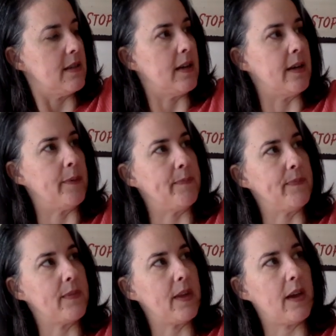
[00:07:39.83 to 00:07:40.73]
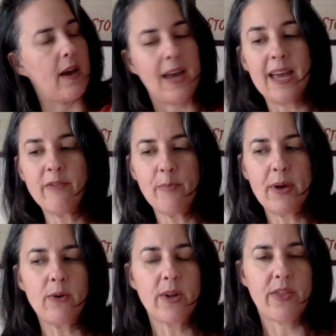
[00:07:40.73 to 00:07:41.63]
Um, I have
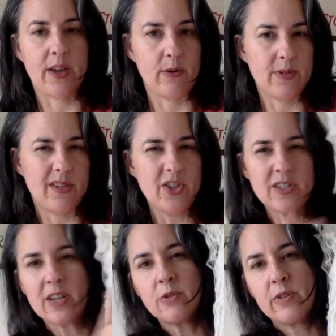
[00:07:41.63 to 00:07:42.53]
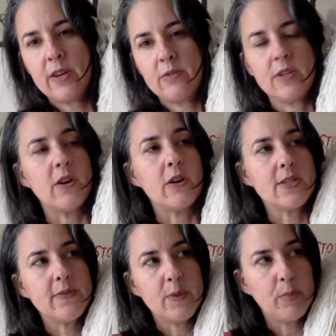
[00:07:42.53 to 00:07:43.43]
about a thousand, just under a thousand
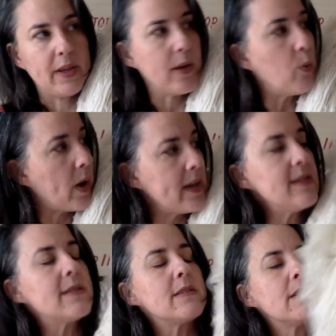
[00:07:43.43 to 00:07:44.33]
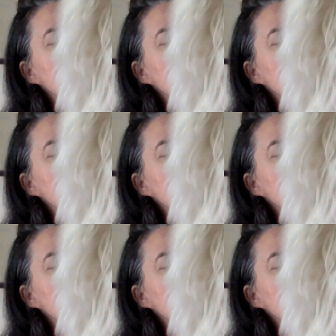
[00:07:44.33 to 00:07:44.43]
yards of the plain white.